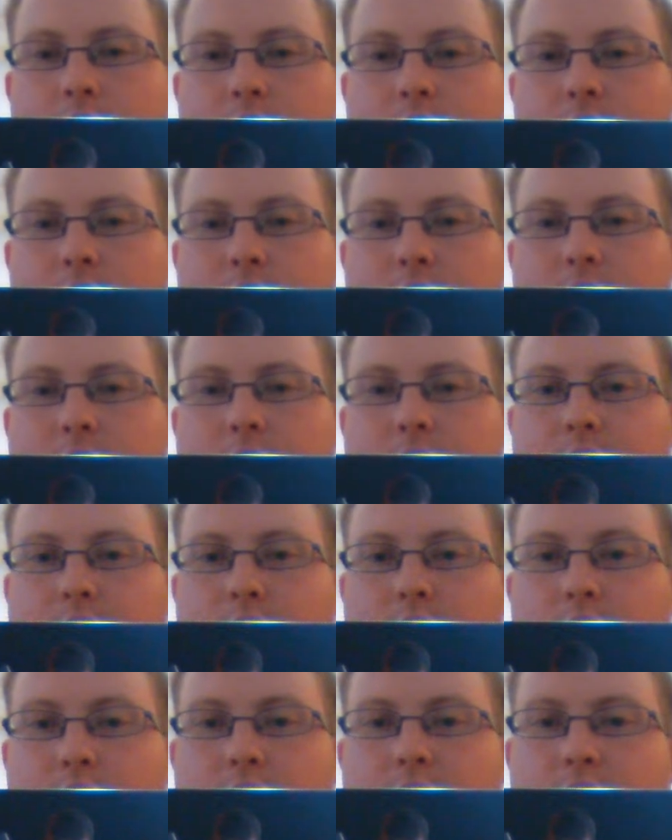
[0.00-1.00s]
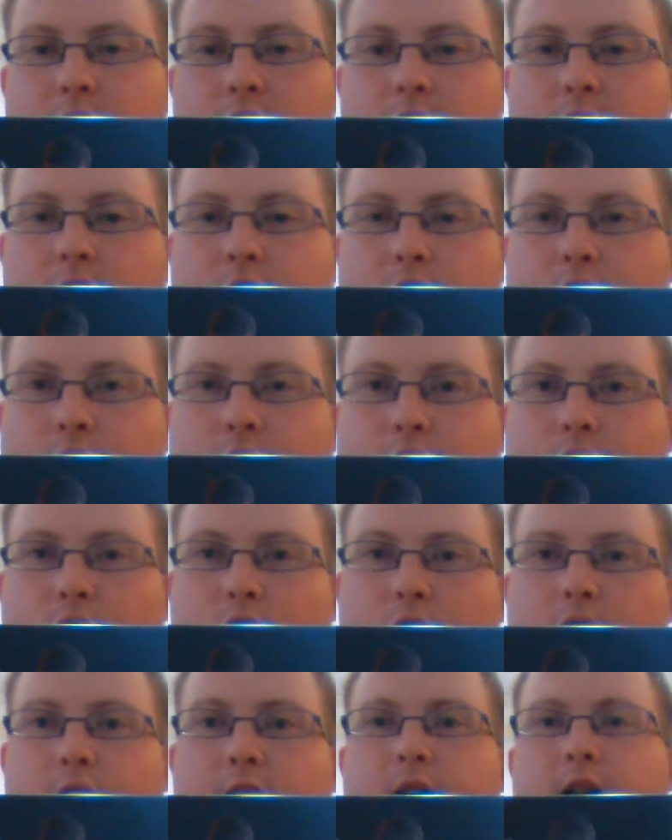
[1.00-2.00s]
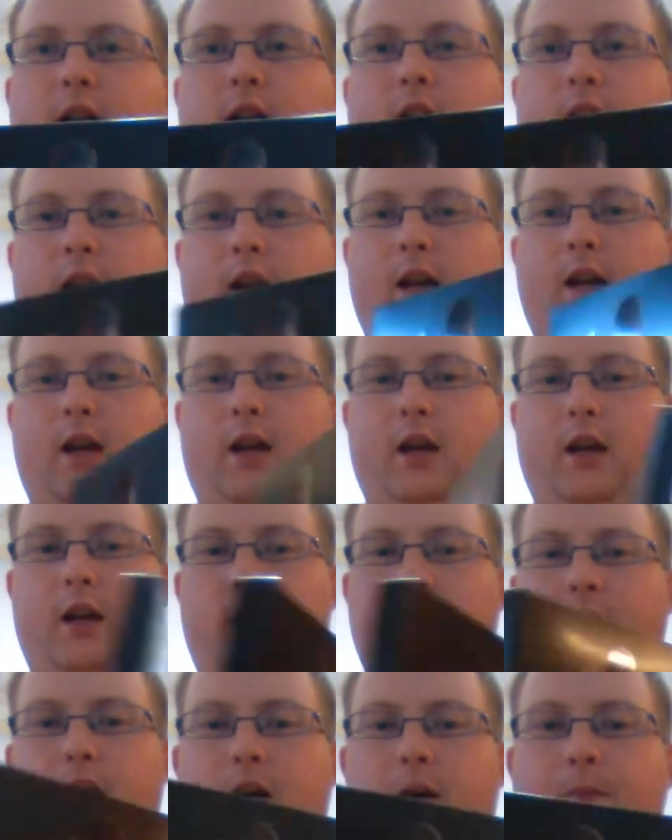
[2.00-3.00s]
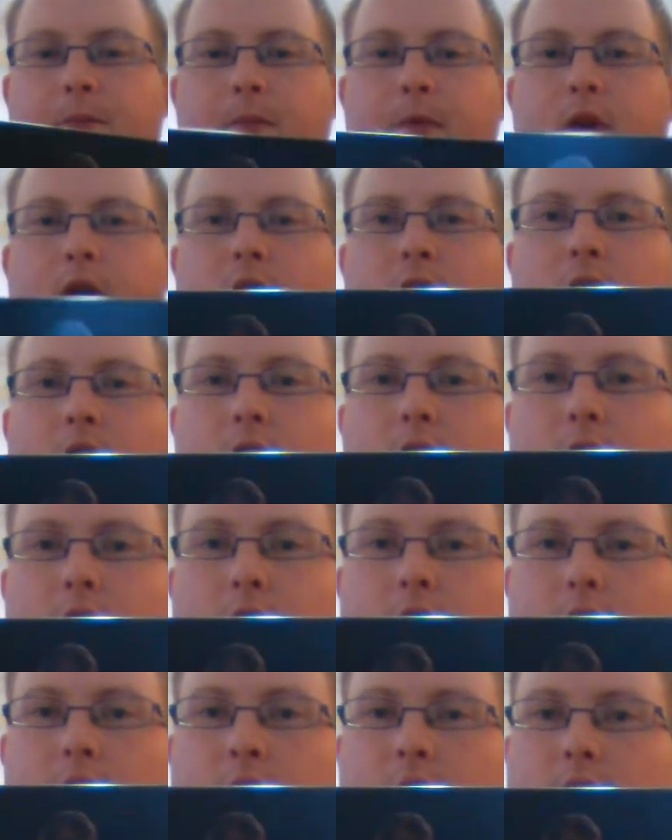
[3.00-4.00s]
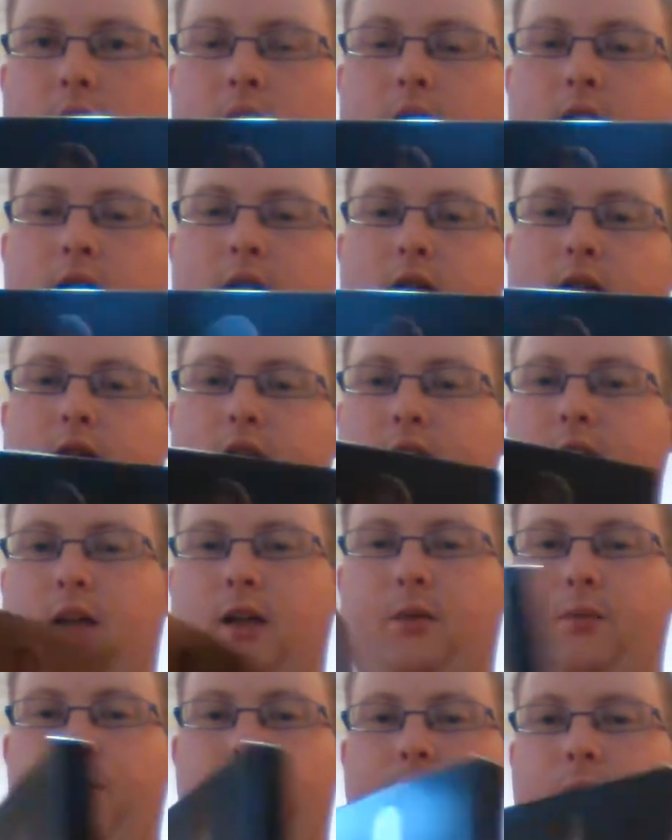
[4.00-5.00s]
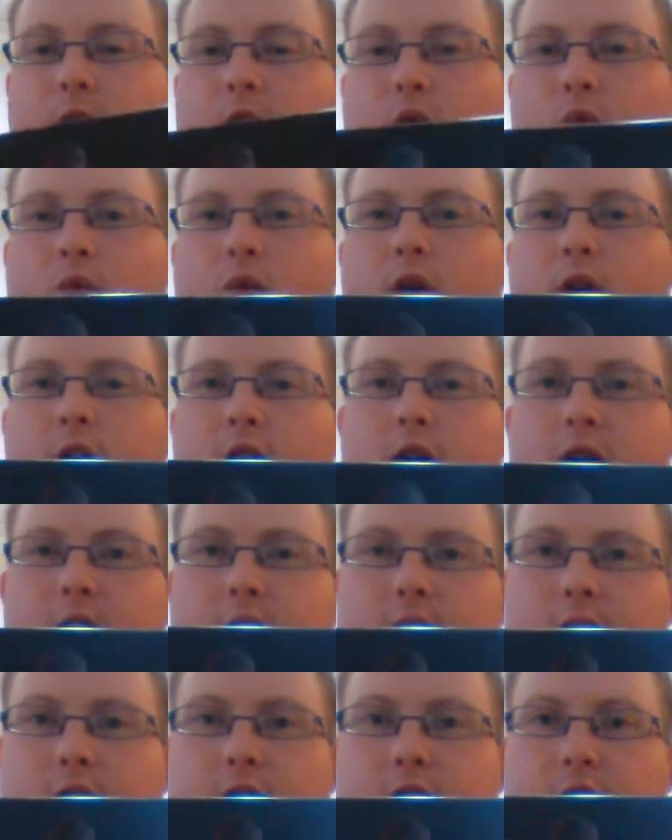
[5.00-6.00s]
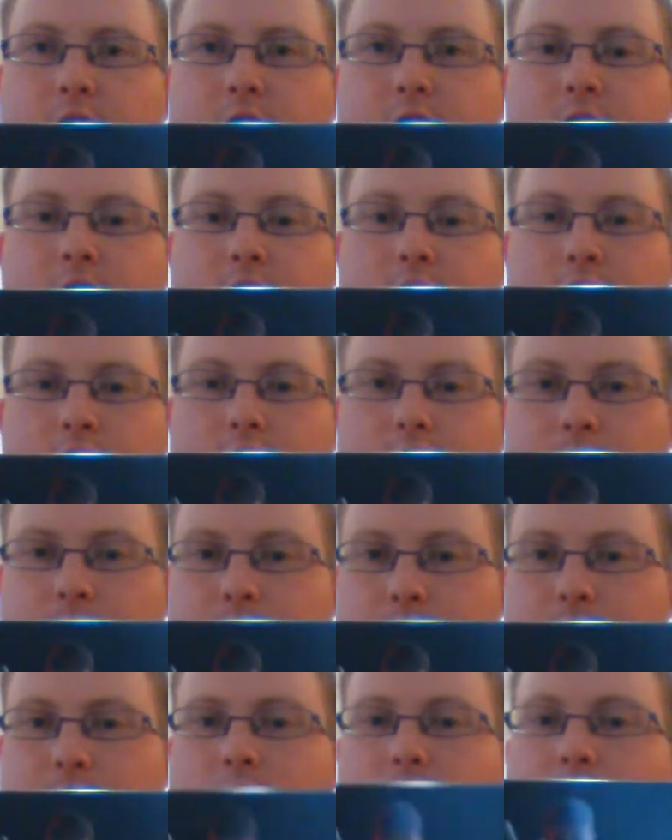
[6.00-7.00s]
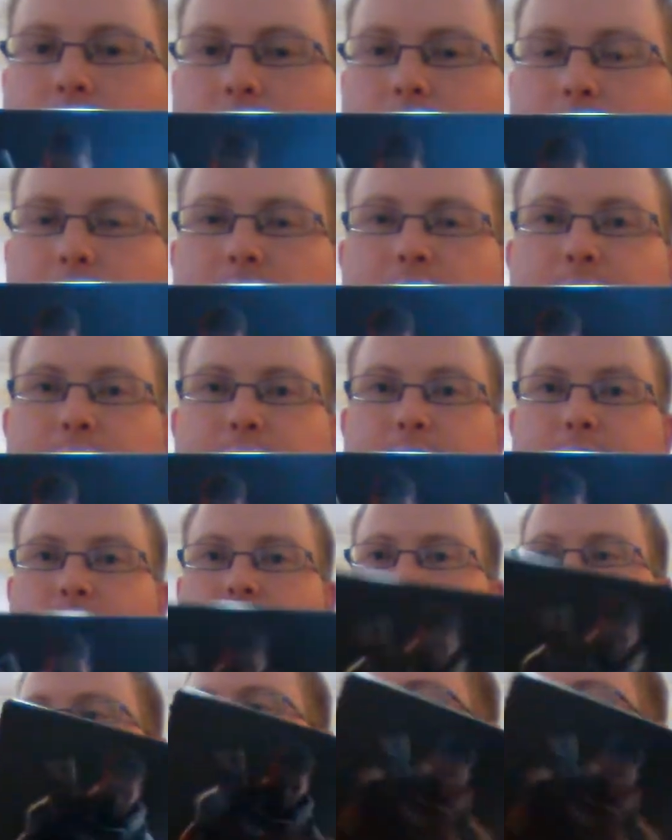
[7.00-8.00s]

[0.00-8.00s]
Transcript: just a continuation of the story, and yeah, it's a really great series, Mass Effect.